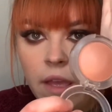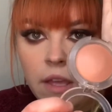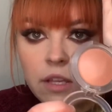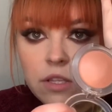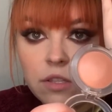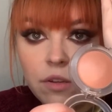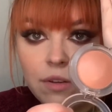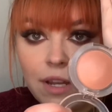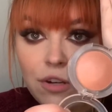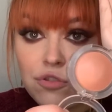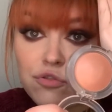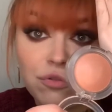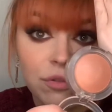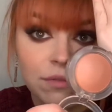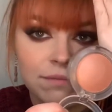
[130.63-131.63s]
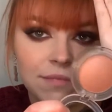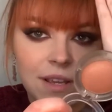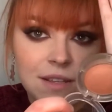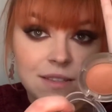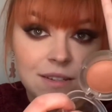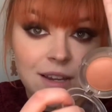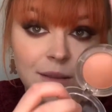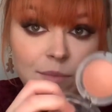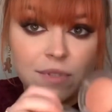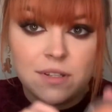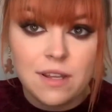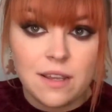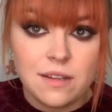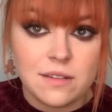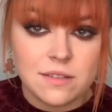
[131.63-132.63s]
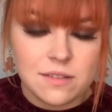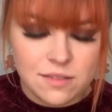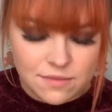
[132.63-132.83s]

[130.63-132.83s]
so natural, as the name states.